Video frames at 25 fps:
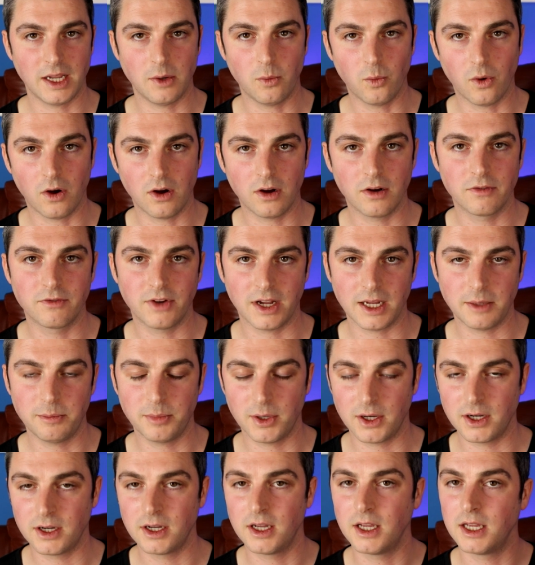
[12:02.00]
watt
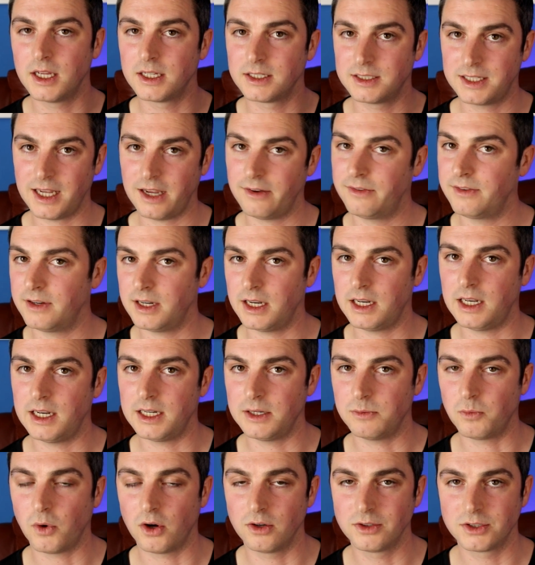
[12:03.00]
vapor, definitely
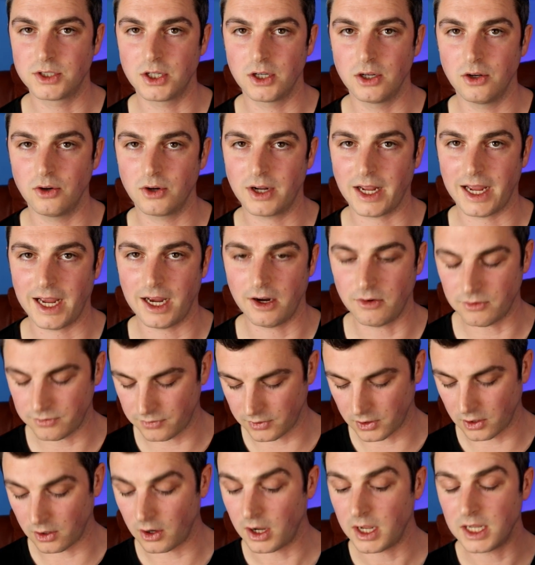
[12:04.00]
one to look out
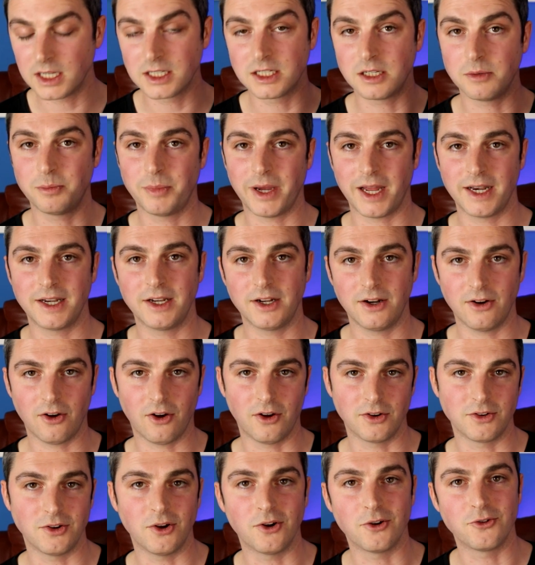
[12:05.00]
for, depending
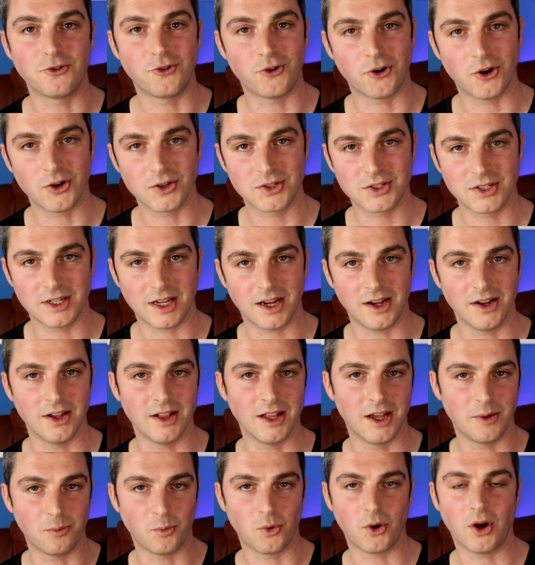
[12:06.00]
on your draw style
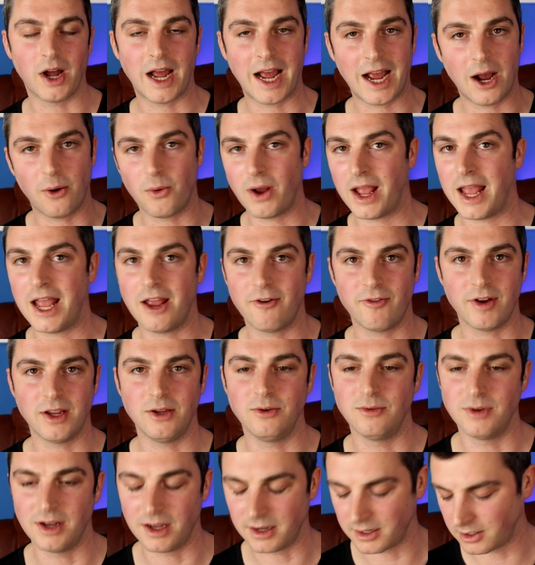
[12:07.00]
and how airy you
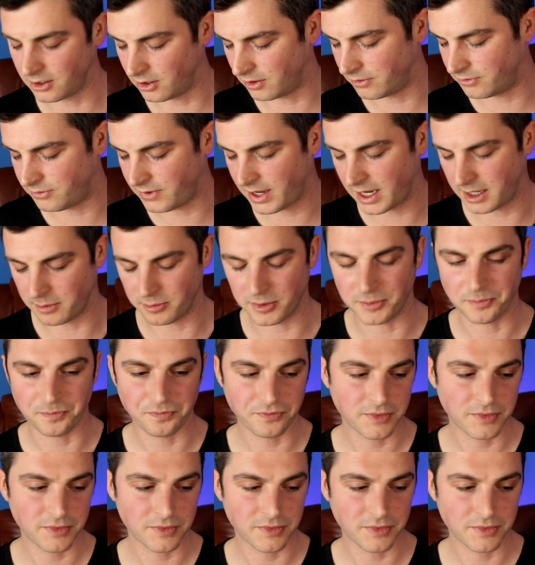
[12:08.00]
like your vape.